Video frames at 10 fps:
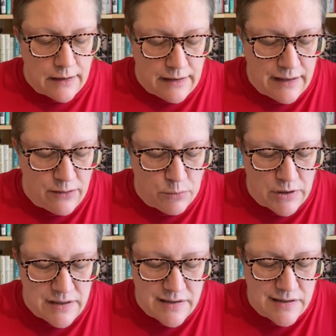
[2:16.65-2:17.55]
It
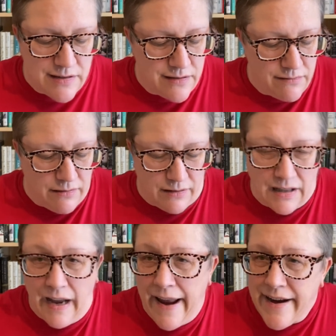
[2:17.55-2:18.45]
was
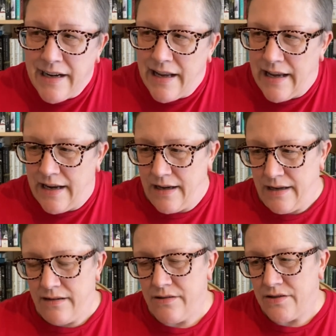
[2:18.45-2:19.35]
light
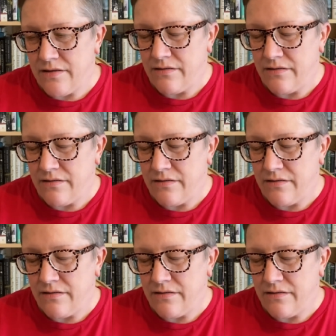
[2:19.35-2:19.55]
and